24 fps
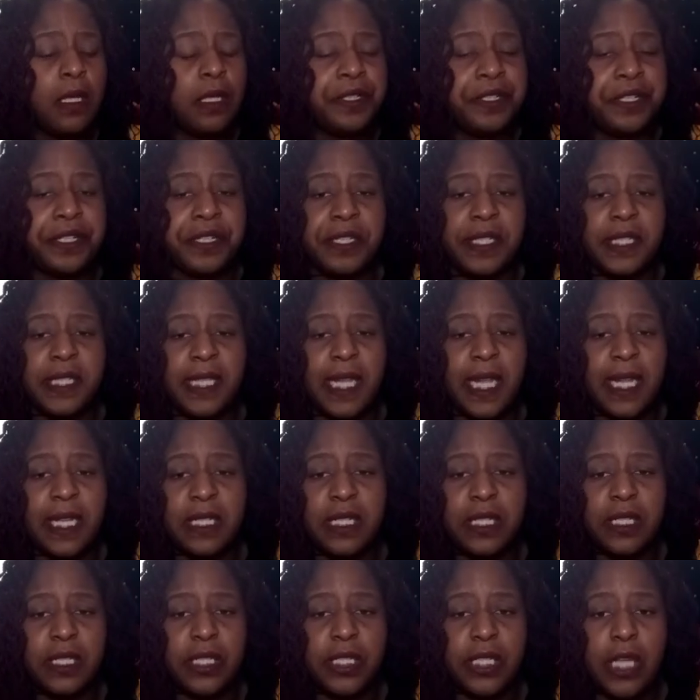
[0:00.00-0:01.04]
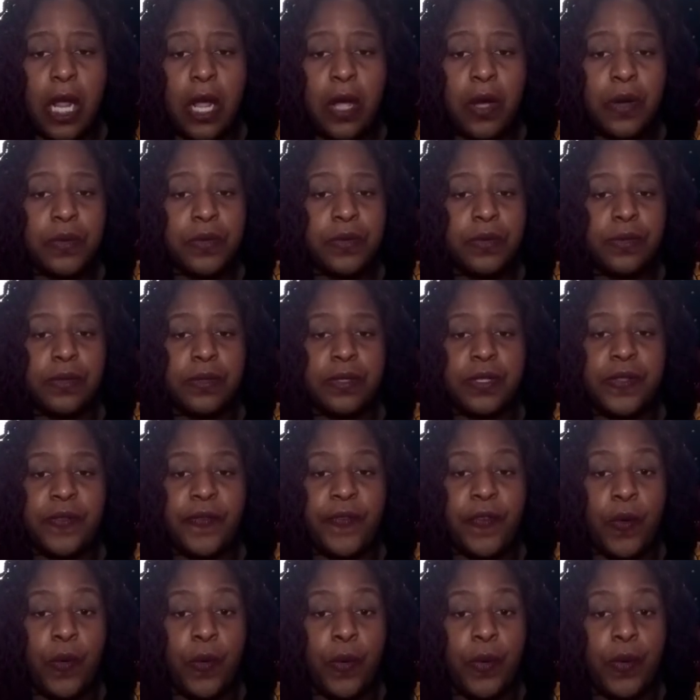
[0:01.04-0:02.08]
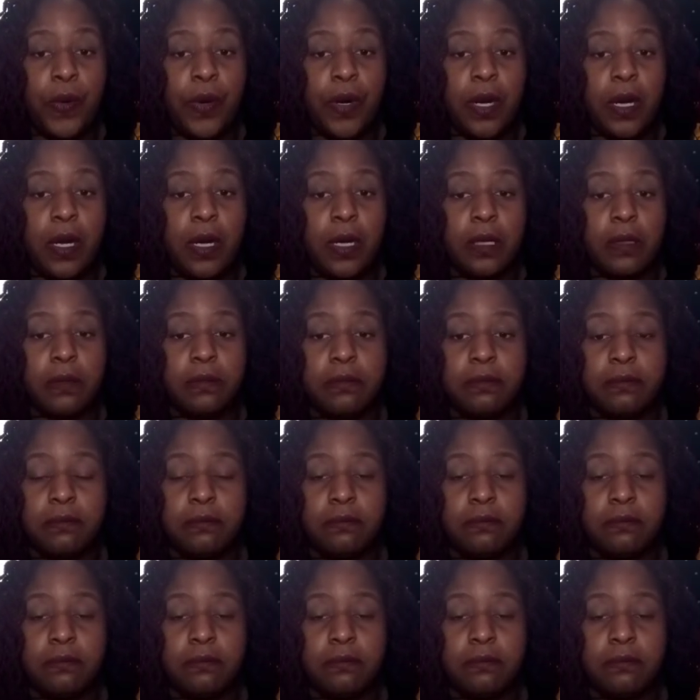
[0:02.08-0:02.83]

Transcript: your setting stones for